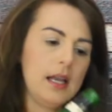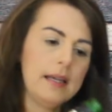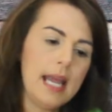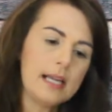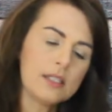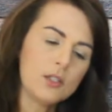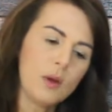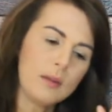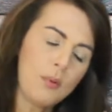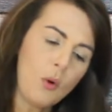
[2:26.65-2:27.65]
Next, you
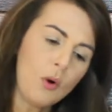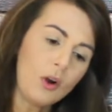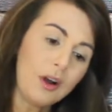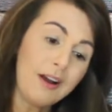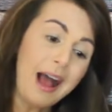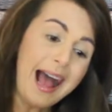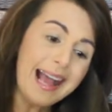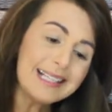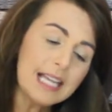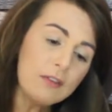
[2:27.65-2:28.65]
want to pour,
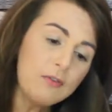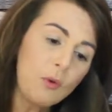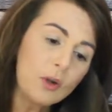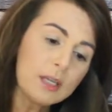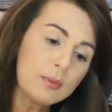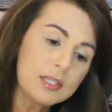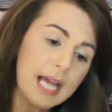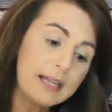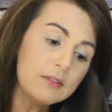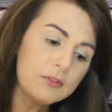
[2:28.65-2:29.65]
I say
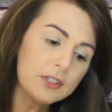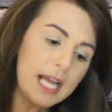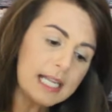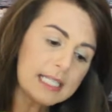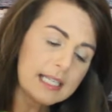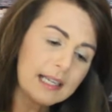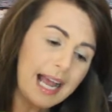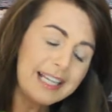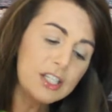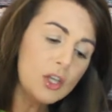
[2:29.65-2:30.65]
40% Fernet.
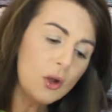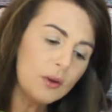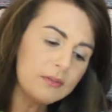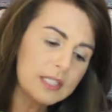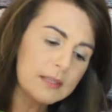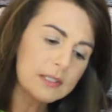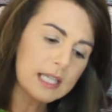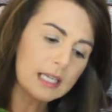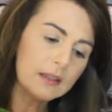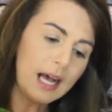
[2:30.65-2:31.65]
I know it feels
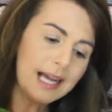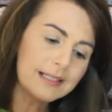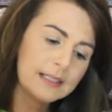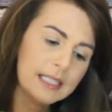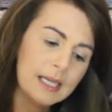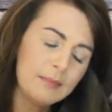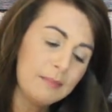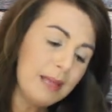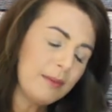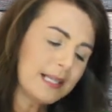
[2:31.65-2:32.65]
like a lot,
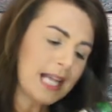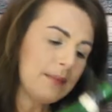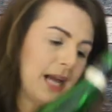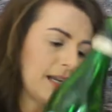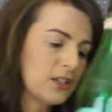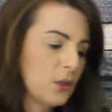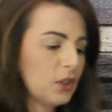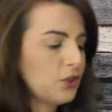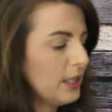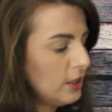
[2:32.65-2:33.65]
but maybe because I'm not a
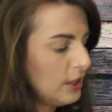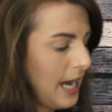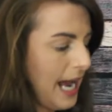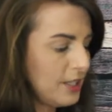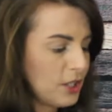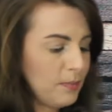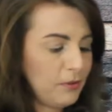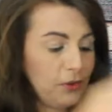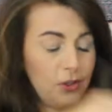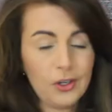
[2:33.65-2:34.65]
soda drinker, I just
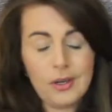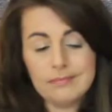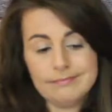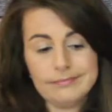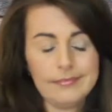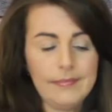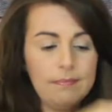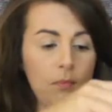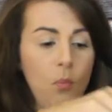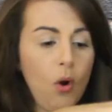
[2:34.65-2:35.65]
prefer
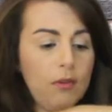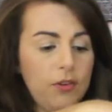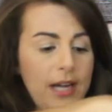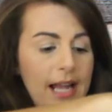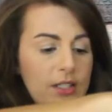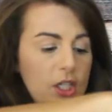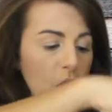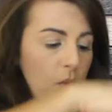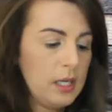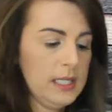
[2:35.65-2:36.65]
more Fernet to
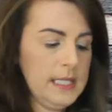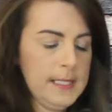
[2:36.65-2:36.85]
Coke.